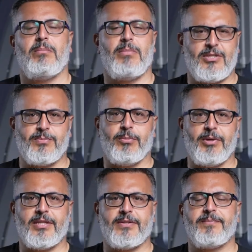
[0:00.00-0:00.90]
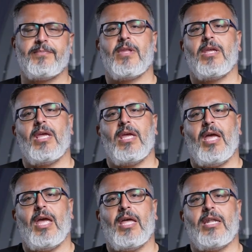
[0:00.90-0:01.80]
beats per minute.
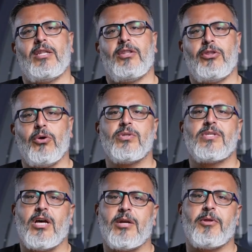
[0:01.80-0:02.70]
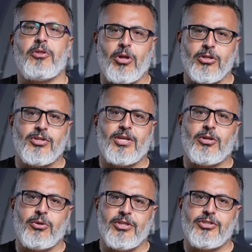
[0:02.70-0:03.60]
And those are pathological
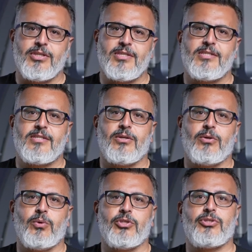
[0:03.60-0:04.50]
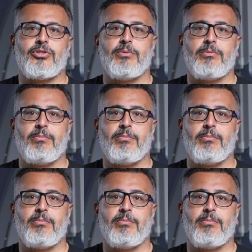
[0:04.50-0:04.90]
conditions which